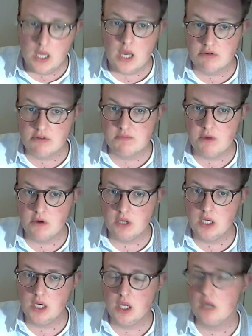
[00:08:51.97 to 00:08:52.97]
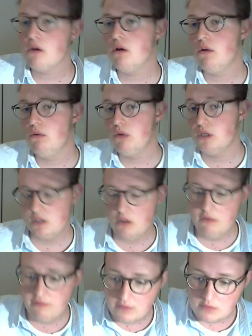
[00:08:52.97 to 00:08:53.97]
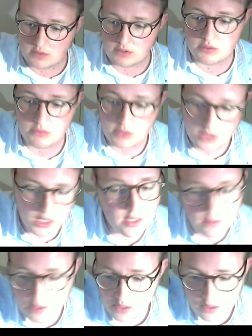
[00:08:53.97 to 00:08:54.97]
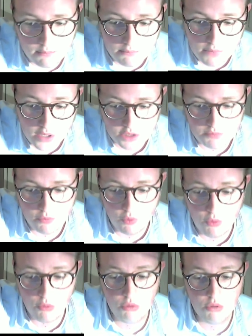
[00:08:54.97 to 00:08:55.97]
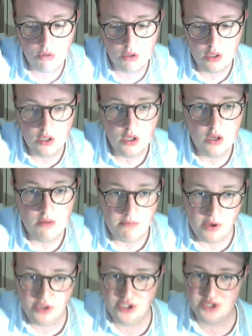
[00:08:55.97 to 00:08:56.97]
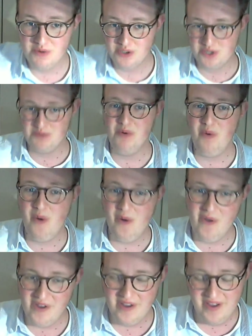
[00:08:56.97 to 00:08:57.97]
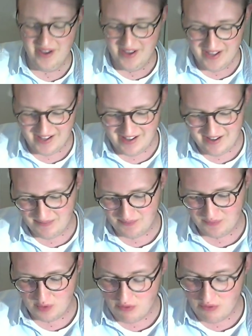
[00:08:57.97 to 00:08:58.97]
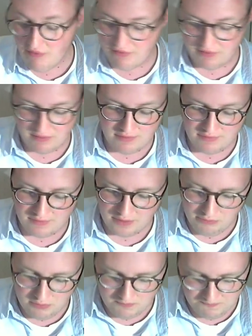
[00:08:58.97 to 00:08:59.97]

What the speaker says: I was smoking Gauloise non-filtered today, and they are much more much more rough on the throat,